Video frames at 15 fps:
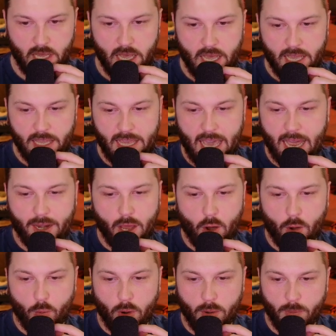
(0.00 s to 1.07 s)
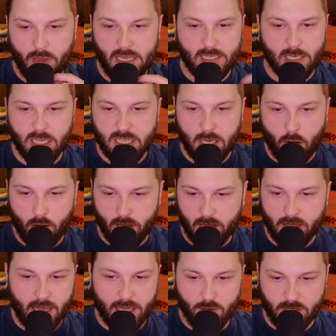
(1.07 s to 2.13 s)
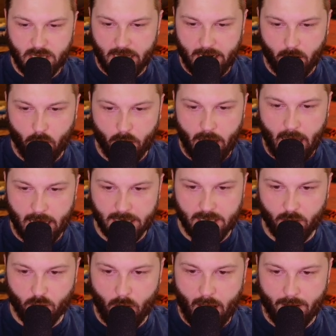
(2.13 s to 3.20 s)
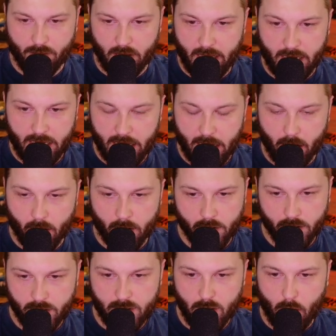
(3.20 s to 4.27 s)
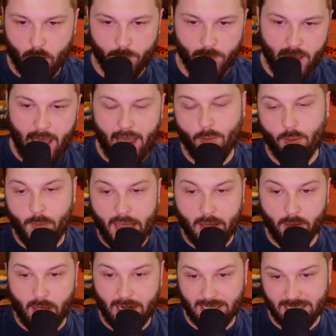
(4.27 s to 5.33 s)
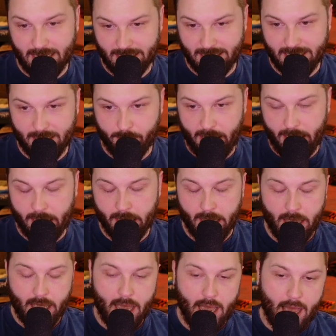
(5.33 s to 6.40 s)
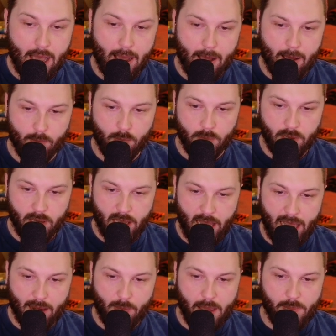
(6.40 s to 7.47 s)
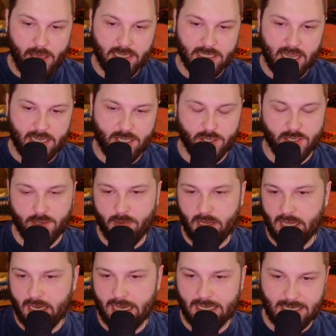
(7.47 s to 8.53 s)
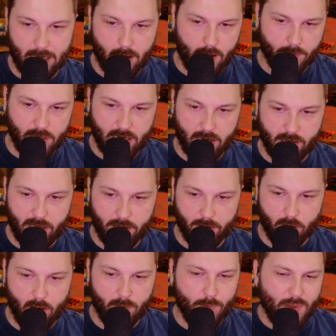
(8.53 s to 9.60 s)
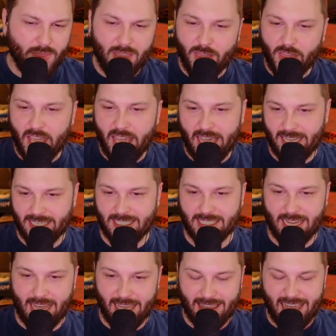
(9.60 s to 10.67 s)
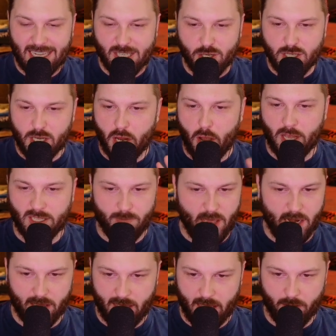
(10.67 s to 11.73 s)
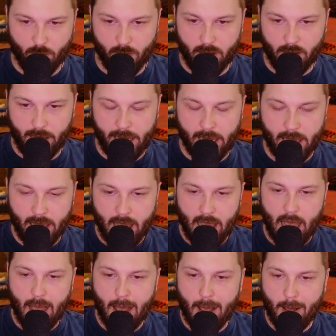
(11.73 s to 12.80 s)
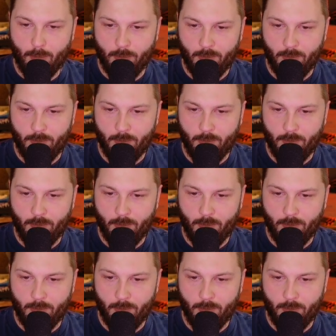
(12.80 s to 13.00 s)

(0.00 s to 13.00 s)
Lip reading: Yeah, no, it wouldn't be because like you said, it already has the grav landing gear. So it would make a lot of sense to me. And maybe it's like just something that gets updated later on. But the thing is like, that's just a cosmetic thing, really. I